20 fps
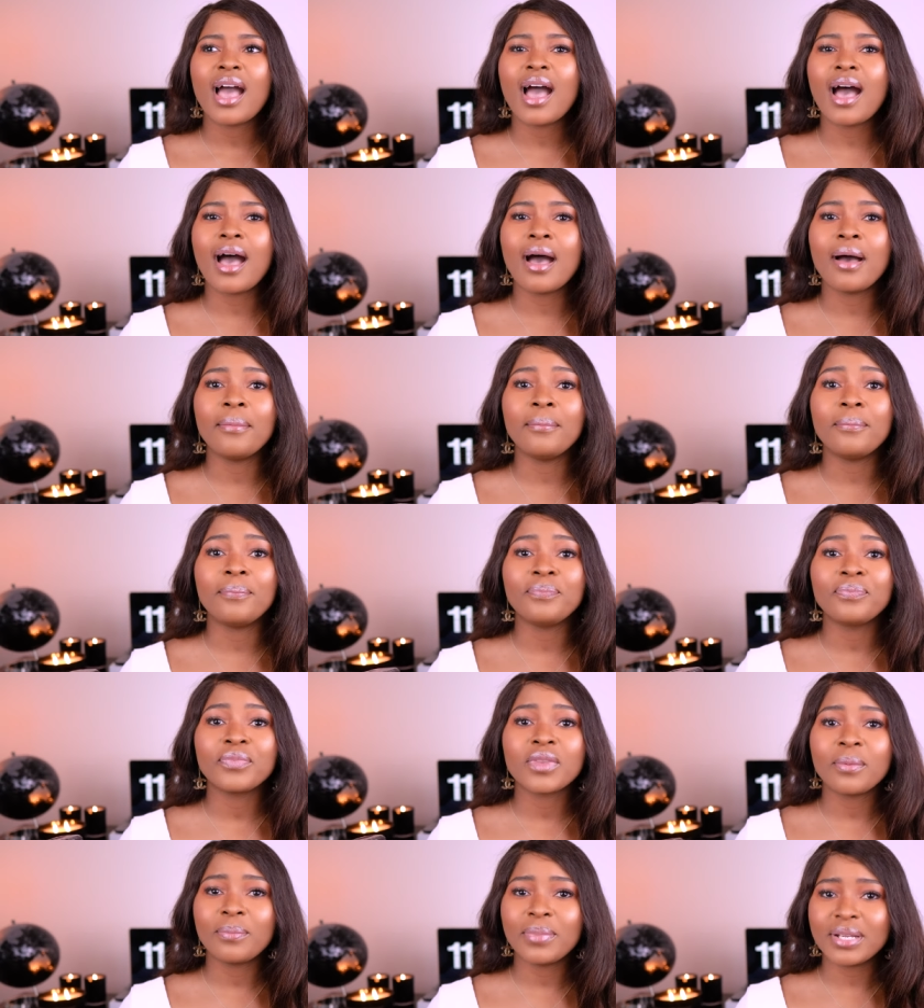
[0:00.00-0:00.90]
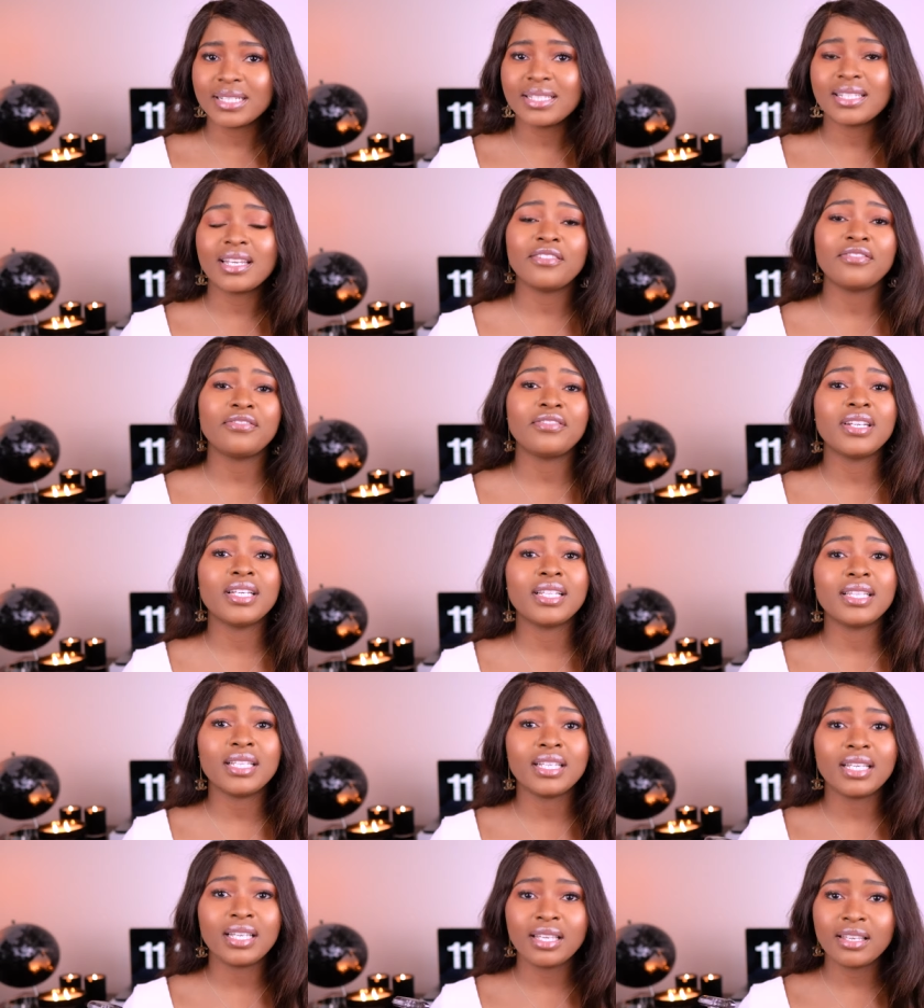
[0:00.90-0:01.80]
um, but
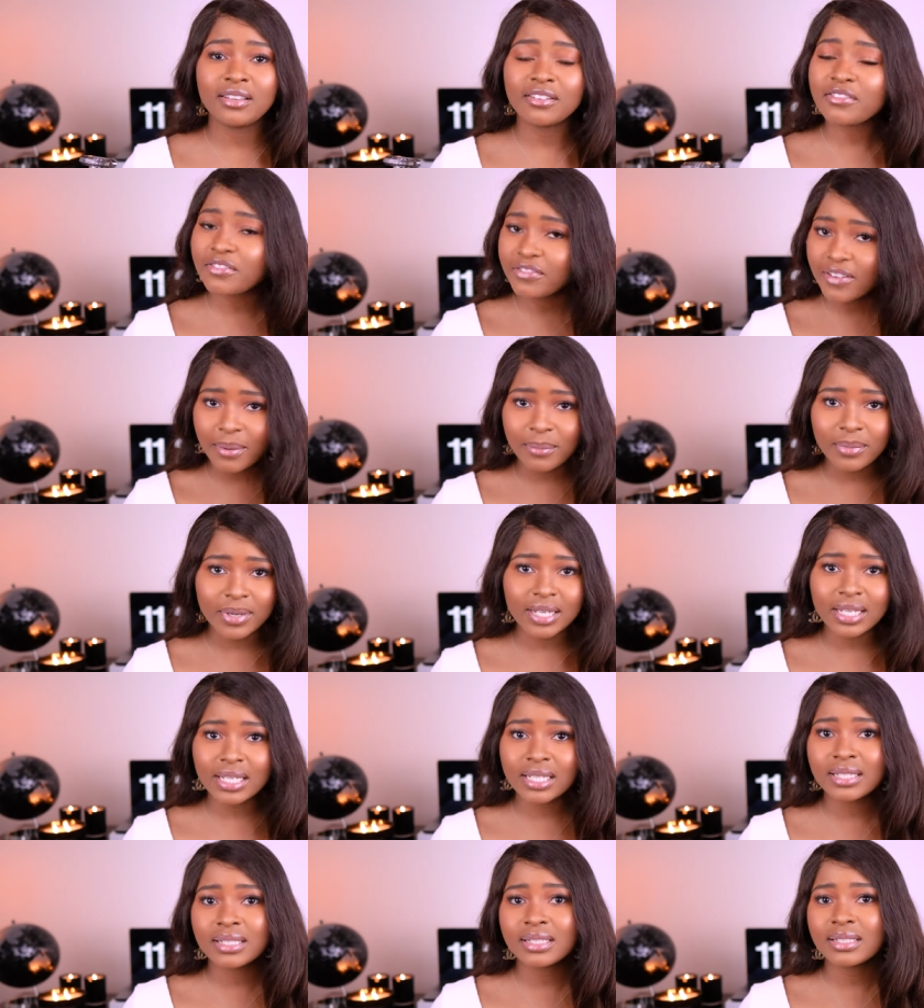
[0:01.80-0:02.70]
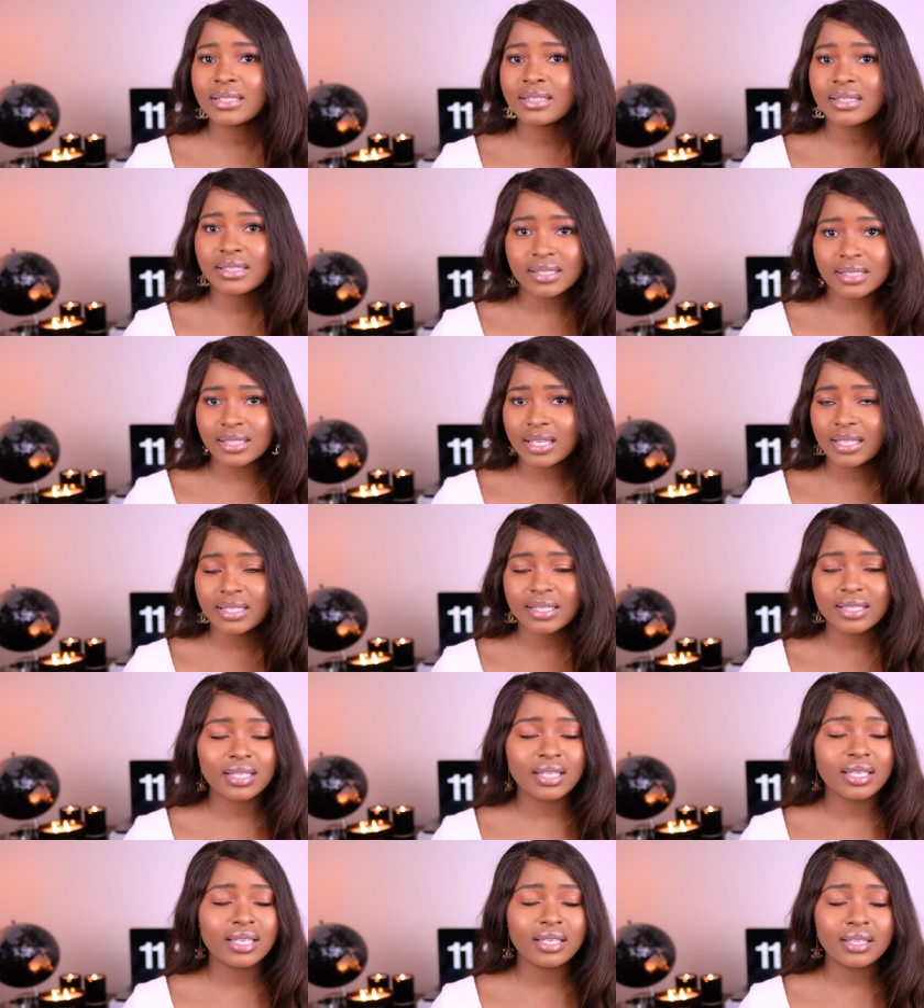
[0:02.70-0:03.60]
definitely feminine,
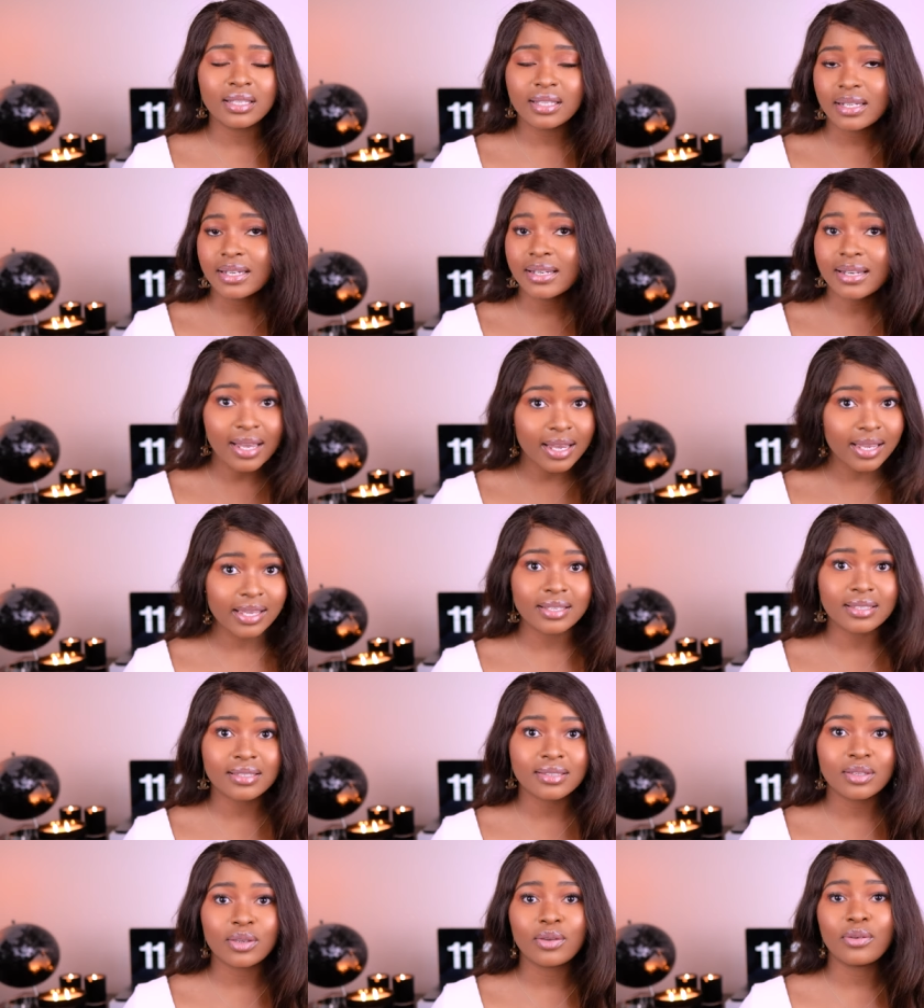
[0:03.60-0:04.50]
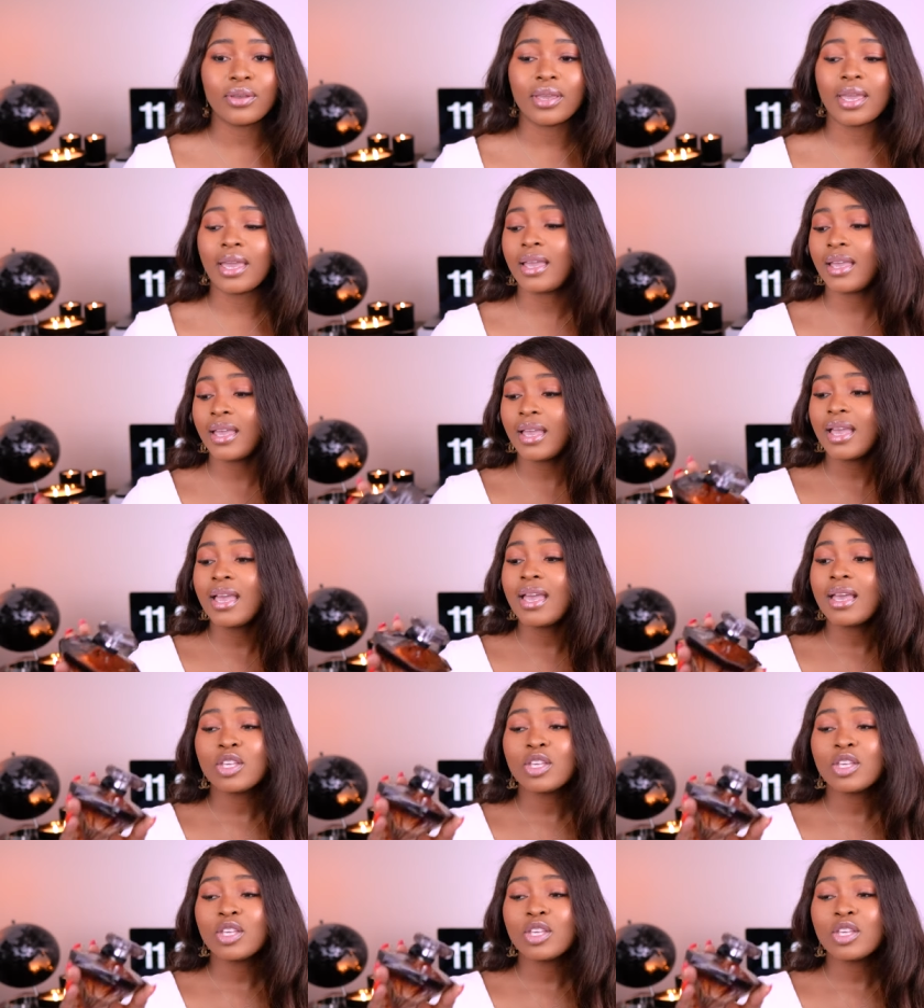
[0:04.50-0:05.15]
sexy, nice, okay?